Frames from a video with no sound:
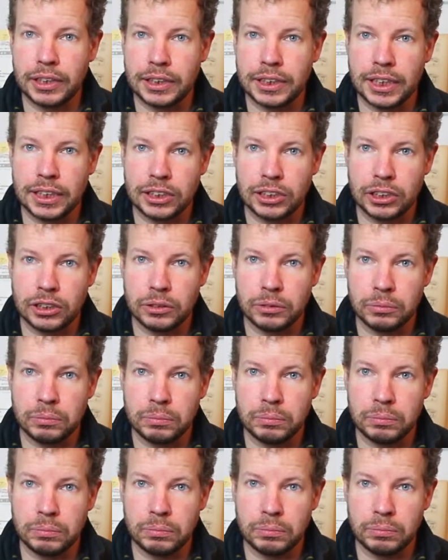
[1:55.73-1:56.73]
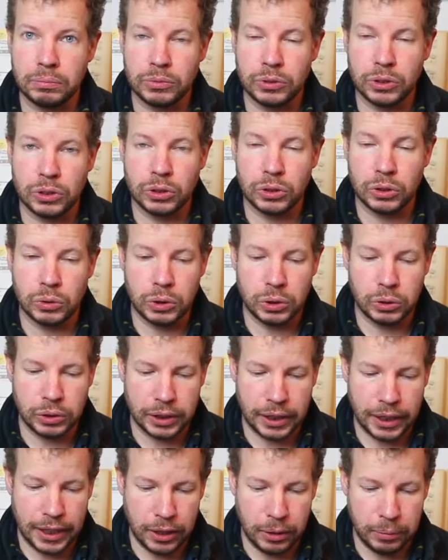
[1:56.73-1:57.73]
chance to use
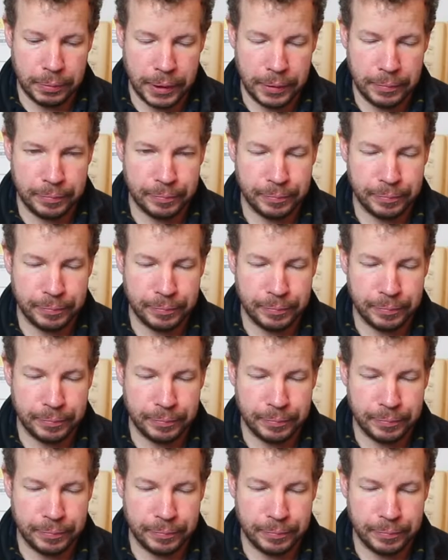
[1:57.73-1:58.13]
it a little bit.